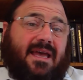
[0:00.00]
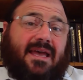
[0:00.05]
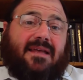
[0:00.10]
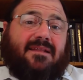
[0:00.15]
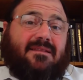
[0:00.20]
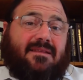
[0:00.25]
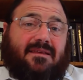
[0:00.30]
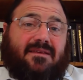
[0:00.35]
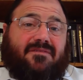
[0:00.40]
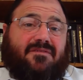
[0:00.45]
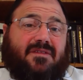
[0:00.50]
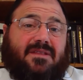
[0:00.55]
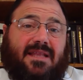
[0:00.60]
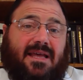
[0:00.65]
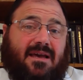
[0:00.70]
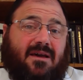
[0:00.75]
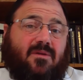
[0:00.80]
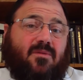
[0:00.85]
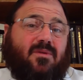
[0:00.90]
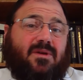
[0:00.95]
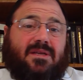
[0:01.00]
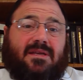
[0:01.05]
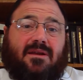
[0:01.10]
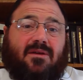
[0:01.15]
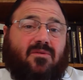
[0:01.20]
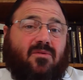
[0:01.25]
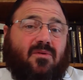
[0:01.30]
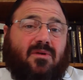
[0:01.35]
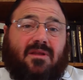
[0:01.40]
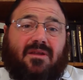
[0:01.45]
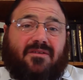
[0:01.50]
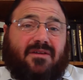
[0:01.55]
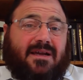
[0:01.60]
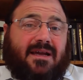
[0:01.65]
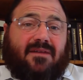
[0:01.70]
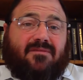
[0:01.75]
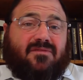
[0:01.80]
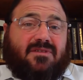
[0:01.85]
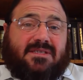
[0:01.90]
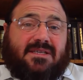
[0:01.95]
and even now in all our
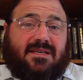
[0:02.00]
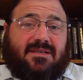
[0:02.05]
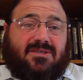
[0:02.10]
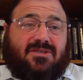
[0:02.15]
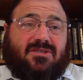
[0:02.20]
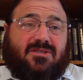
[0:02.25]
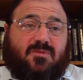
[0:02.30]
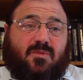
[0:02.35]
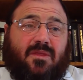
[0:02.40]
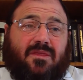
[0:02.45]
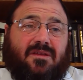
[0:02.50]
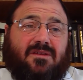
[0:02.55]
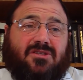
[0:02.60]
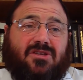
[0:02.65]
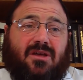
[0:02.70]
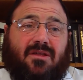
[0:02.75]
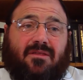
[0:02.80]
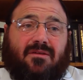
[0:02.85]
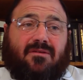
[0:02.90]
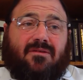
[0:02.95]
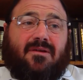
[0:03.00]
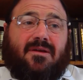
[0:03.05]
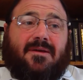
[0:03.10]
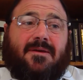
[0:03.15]
conversations with each other.